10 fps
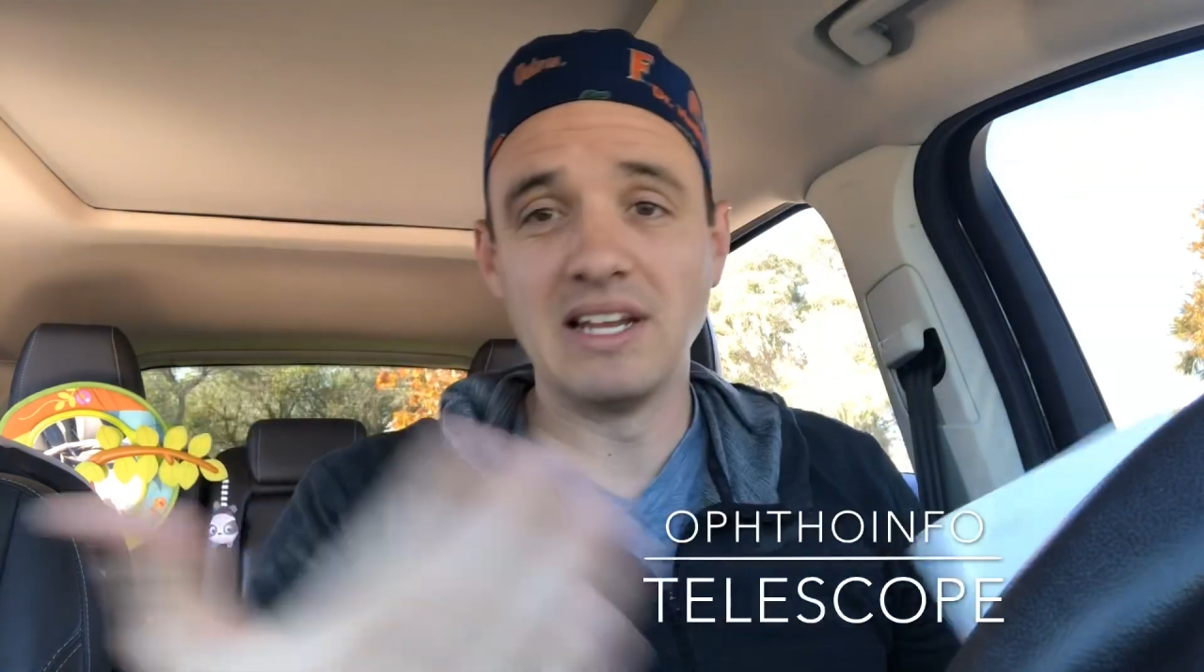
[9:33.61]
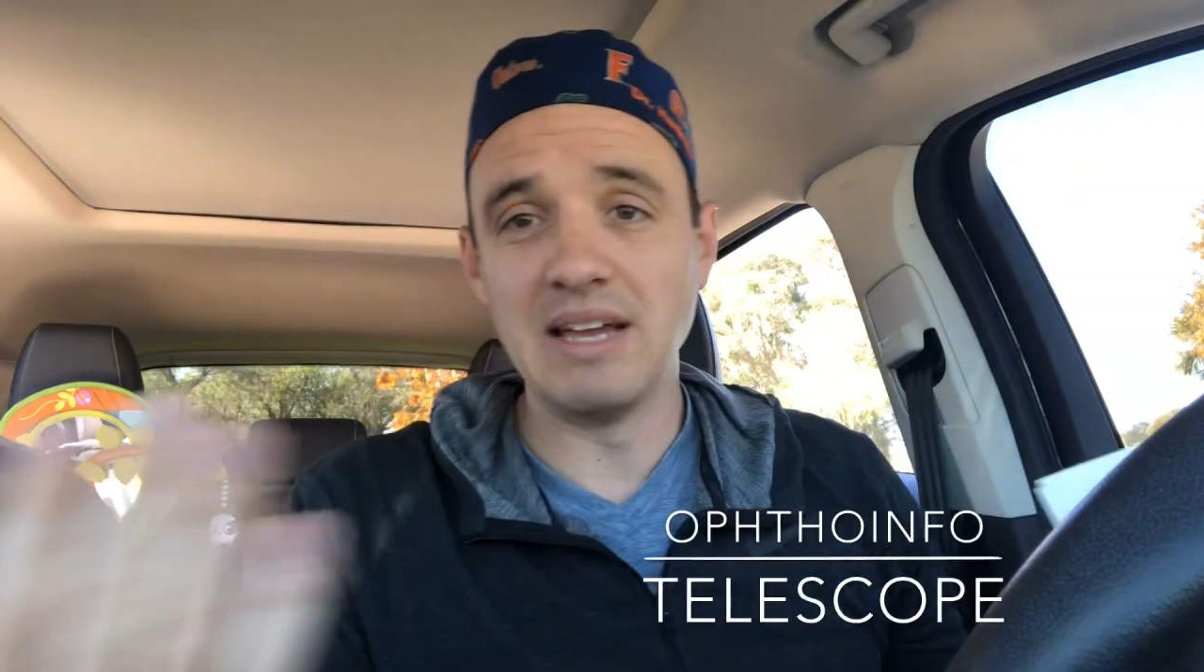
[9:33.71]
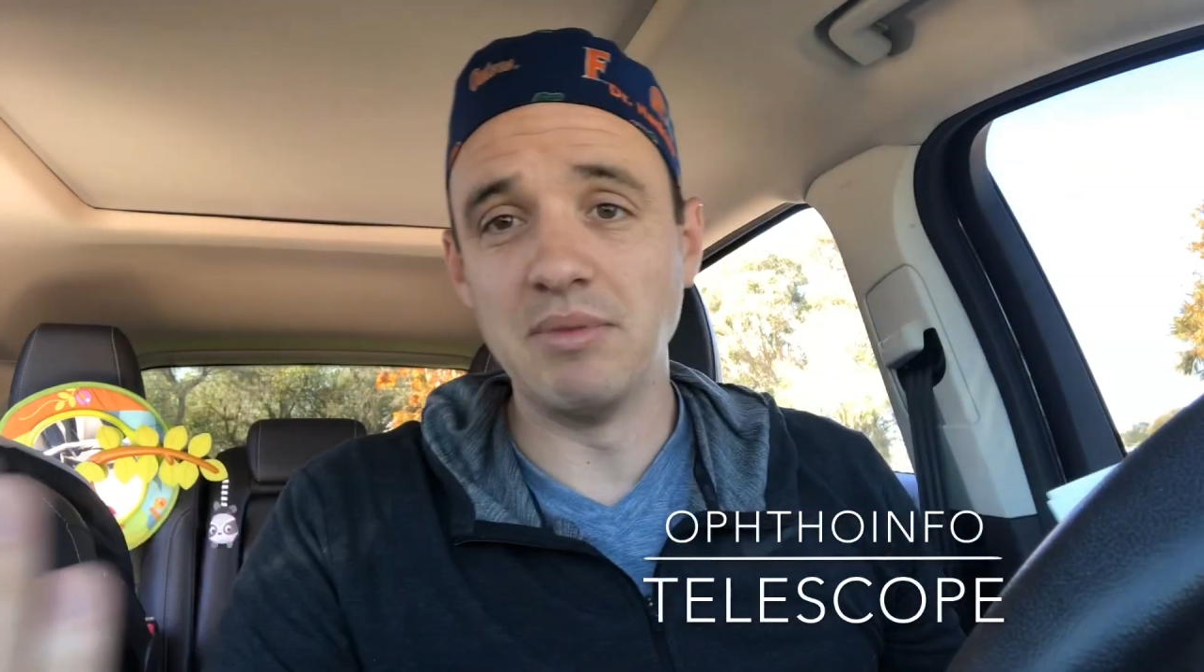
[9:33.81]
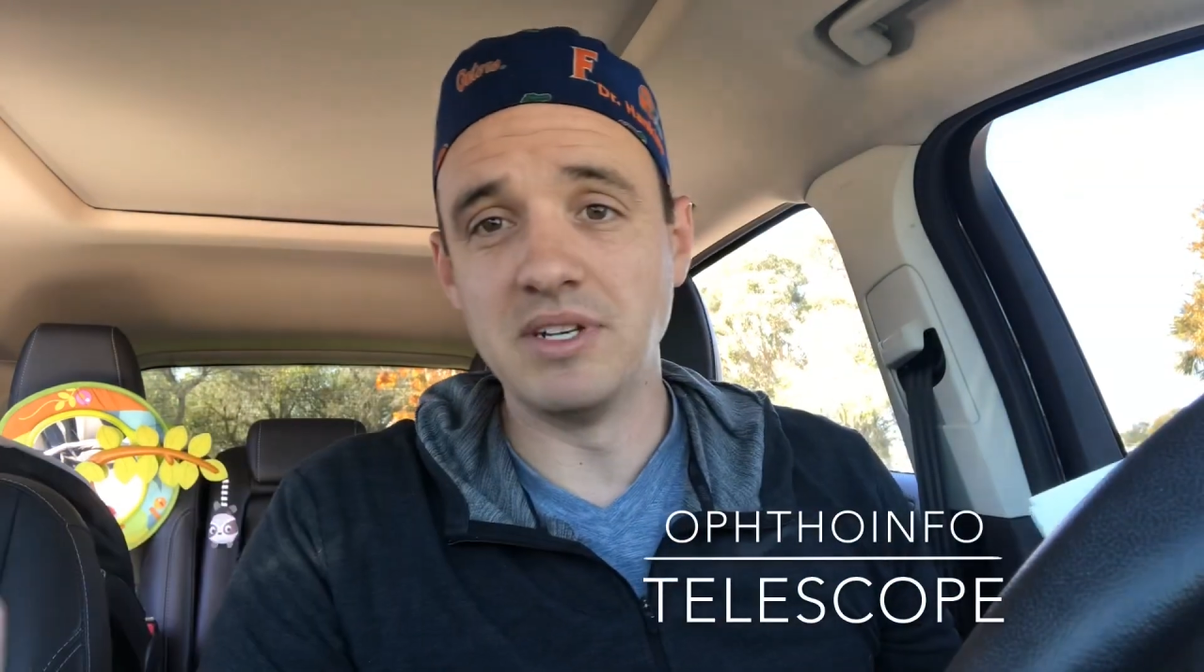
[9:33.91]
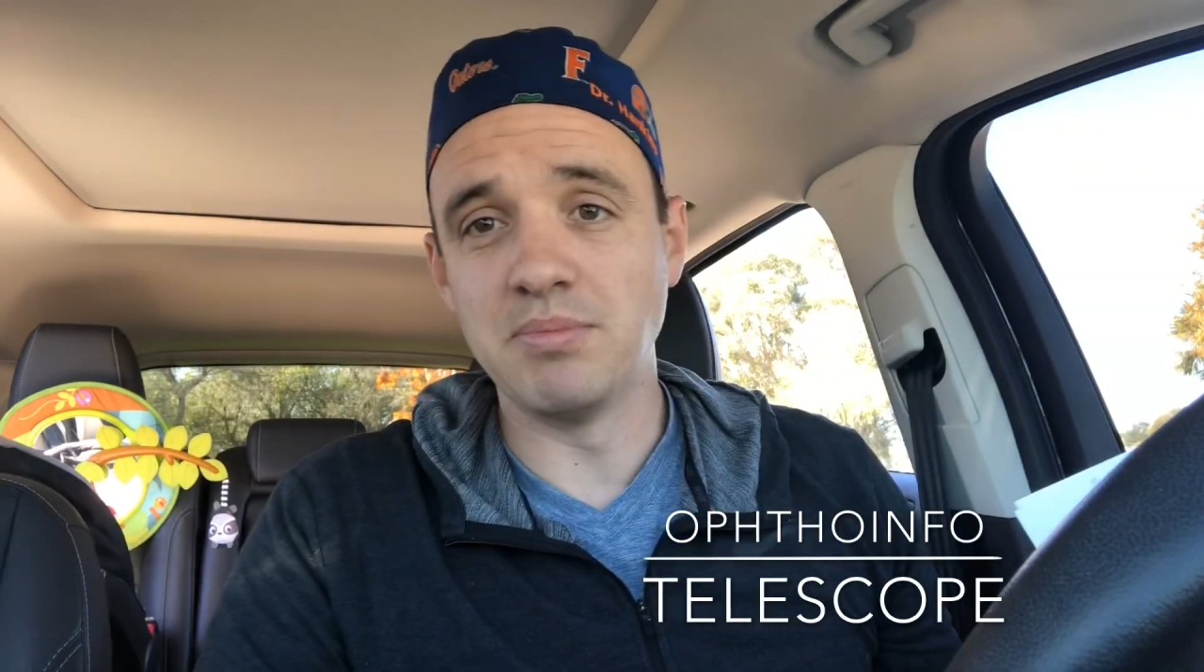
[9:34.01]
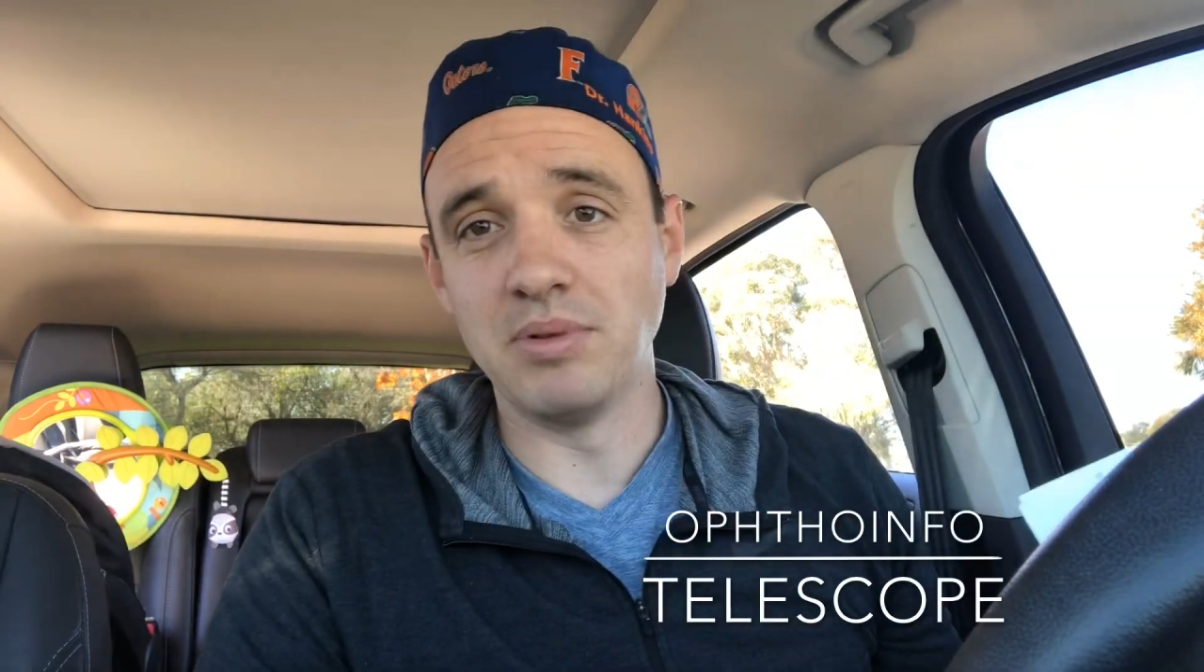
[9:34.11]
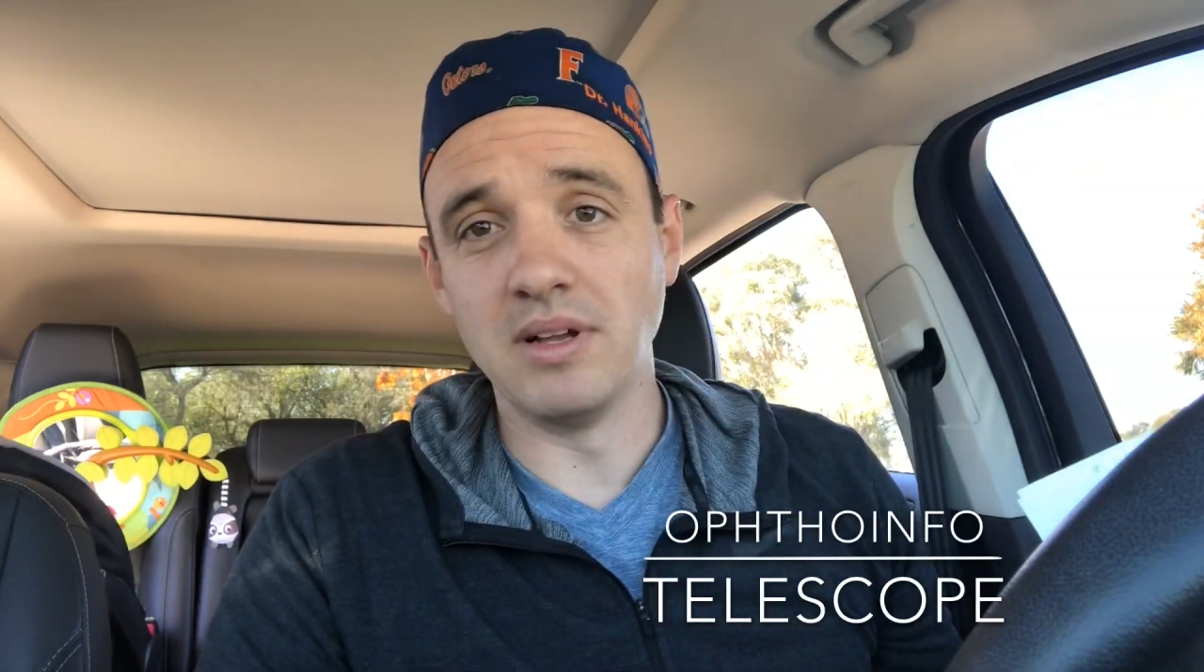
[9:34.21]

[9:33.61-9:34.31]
an image